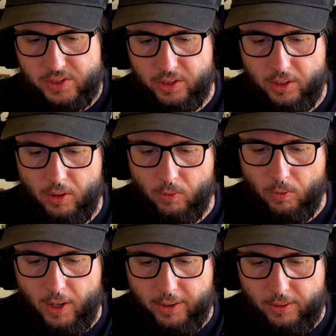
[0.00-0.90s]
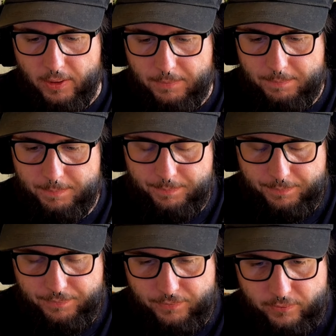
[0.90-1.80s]
going to go right on.
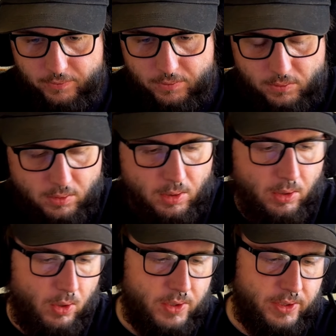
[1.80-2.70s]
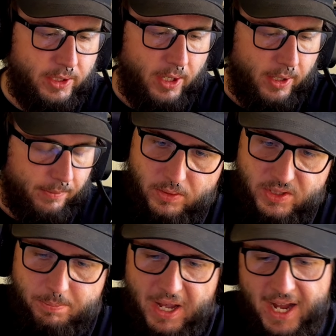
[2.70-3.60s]
Nicely done.
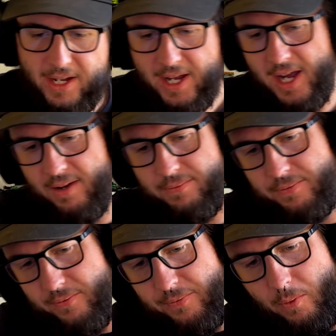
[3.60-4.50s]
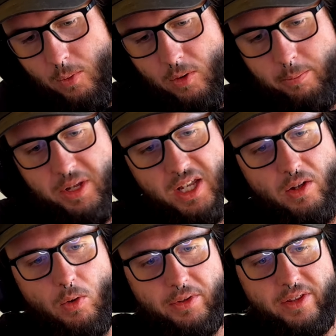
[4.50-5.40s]
This back half, for being
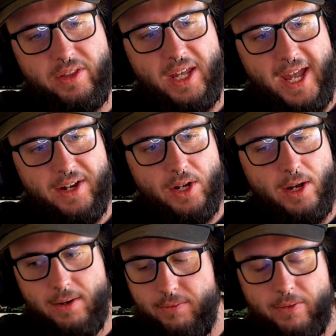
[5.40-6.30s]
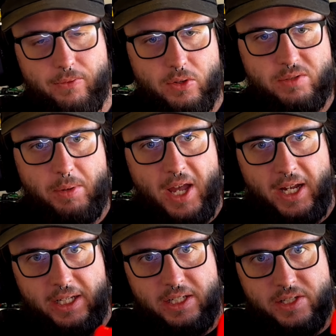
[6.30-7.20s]
only the end of the first
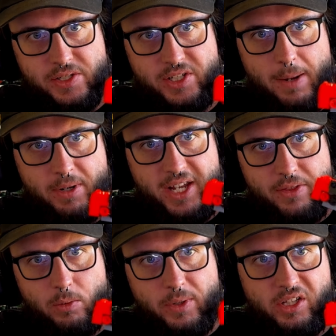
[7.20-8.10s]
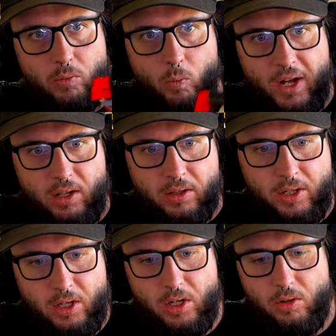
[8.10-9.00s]
bag, is coming together really well.
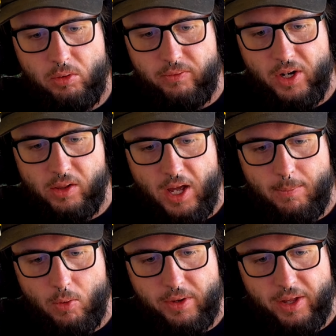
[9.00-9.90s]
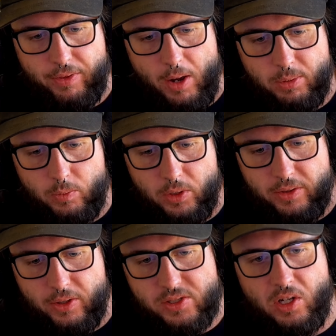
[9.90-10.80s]
We've done a lot more than I thought we
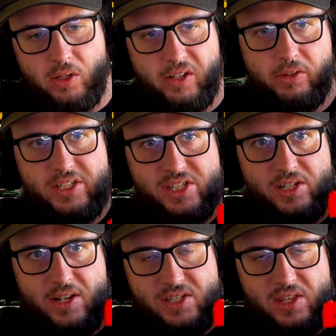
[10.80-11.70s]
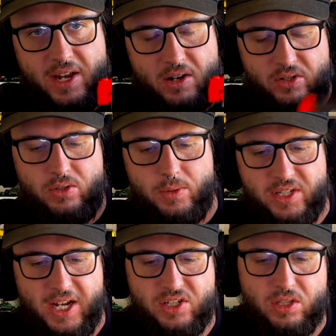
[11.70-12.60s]
would. There's clearly studs there to
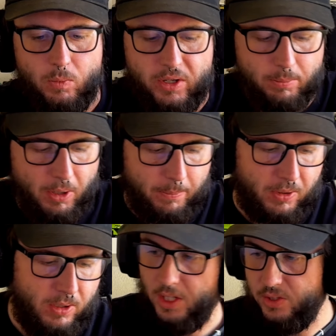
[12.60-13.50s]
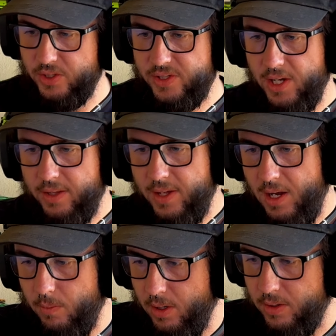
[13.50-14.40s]
attach the rear bumper. And just like
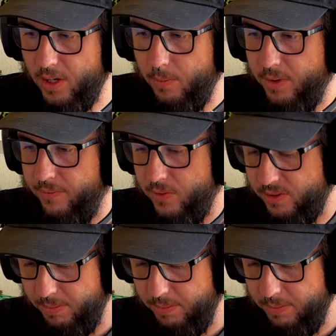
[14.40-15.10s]
that, we are done with the first